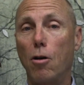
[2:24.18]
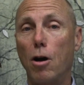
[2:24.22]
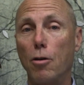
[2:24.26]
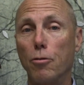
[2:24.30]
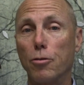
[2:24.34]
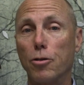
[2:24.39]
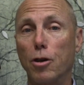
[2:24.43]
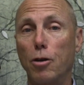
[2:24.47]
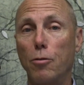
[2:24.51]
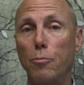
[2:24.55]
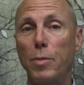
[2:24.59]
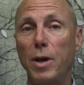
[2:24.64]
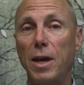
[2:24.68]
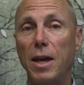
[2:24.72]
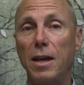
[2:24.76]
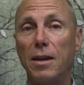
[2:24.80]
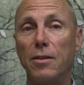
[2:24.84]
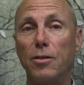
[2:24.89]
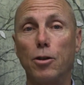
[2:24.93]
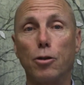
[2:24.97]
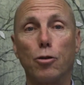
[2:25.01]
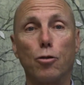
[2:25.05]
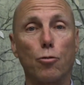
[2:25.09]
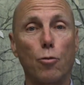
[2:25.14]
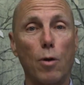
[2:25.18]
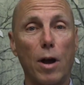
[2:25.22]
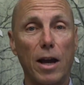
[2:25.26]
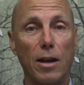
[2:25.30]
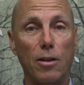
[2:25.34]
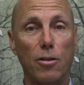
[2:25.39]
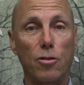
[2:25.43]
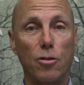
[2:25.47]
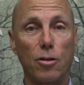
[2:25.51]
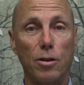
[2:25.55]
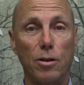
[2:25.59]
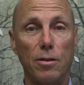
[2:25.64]
also be in the
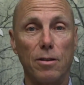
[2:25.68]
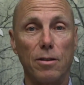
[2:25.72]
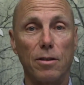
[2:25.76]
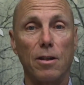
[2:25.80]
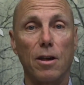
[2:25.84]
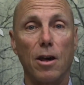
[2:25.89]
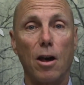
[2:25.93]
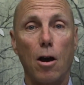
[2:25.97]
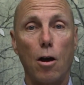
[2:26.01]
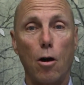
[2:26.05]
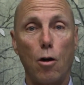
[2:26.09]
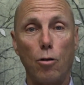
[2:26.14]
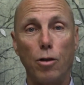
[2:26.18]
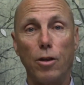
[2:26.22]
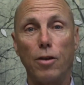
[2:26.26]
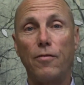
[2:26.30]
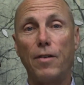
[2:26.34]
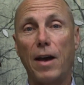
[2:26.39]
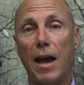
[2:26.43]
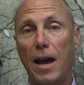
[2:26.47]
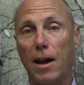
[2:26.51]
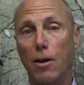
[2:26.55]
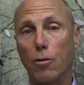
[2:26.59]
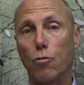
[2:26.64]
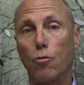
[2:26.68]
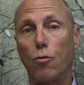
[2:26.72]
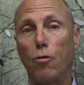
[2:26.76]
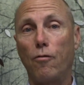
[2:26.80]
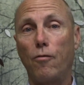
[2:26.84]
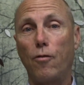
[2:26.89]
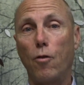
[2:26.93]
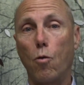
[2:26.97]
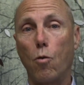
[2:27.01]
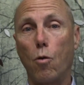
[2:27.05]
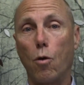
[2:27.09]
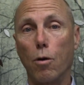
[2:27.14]
directions on the actual
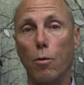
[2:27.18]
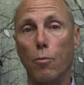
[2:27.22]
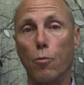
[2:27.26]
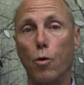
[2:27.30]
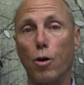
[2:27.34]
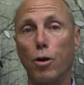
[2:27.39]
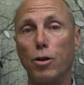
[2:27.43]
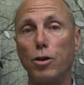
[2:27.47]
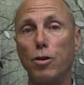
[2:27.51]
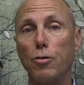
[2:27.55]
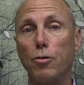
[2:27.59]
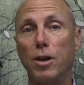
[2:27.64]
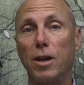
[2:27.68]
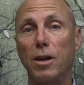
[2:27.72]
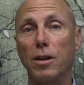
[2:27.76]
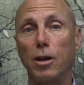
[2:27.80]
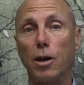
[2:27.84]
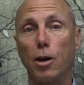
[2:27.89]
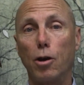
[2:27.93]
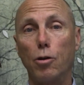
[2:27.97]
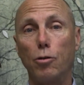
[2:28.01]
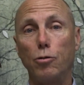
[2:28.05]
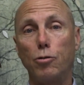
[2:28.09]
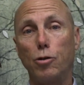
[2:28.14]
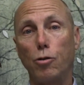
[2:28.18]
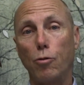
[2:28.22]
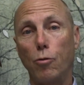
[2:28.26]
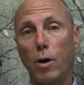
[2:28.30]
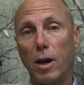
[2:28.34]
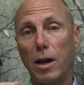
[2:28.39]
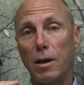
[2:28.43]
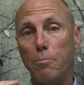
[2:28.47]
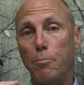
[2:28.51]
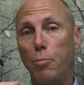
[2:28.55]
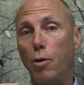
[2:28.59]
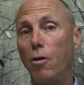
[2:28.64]
form where you can go to
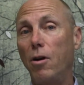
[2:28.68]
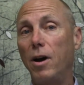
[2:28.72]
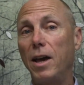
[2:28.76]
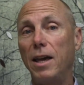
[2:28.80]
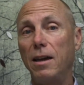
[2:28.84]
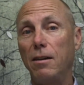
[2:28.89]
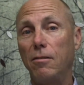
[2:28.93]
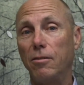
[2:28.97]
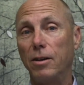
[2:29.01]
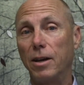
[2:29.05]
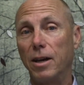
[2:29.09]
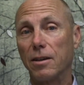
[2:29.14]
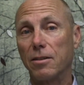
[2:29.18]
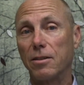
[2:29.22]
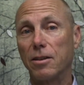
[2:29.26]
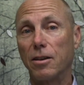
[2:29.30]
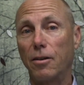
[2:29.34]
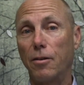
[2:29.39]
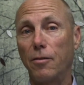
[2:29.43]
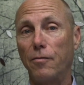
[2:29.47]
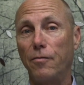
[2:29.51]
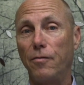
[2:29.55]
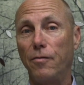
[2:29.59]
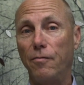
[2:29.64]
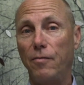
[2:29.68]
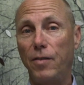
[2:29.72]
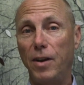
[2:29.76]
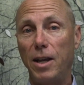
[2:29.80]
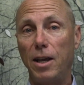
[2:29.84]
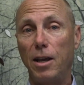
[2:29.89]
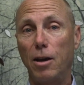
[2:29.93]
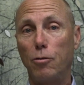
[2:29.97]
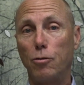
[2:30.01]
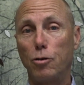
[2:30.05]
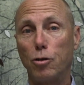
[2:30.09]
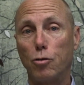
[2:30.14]
a playlist of
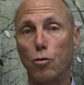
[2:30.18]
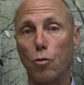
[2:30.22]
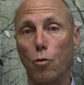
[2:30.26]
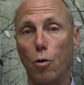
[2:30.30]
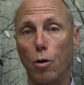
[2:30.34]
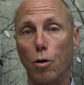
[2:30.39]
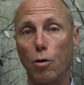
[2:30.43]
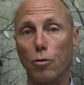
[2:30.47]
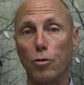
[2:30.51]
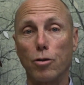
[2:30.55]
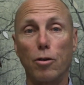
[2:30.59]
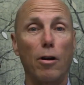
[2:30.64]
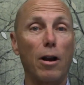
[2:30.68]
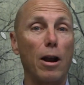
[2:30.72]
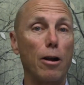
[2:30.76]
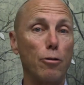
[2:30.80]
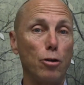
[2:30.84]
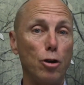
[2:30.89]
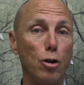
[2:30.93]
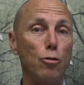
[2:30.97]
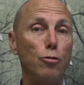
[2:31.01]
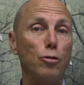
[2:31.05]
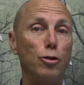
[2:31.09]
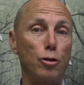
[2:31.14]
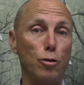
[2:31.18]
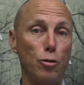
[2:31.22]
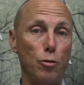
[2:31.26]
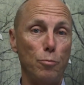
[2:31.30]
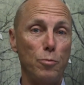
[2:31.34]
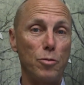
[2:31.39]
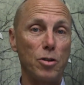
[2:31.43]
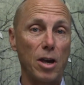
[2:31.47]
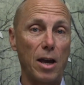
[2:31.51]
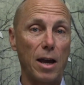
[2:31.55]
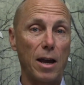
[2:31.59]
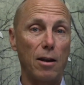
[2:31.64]
video tutorials on our
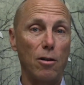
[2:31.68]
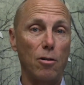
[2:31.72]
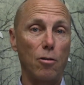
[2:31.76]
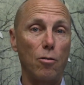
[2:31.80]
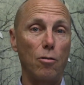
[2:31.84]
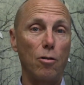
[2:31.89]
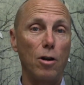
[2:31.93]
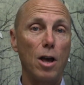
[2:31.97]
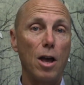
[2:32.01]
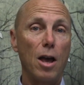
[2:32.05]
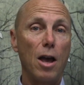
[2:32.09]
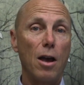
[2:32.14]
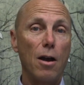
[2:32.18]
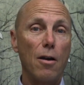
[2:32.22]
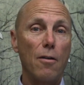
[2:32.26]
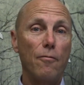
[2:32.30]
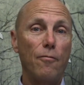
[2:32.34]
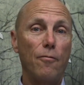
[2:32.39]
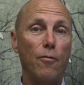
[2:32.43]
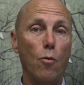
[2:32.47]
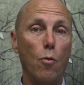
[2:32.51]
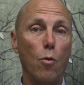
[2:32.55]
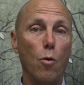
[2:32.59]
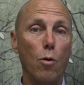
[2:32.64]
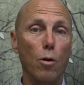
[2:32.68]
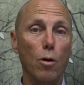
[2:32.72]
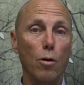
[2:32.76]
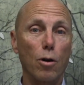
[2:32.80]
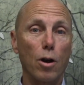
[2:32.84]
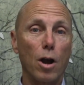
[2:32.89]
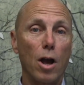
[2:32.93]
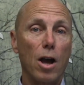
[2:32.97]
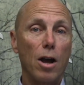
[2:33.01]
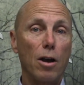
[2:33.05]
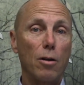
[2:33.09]
YouTube channel for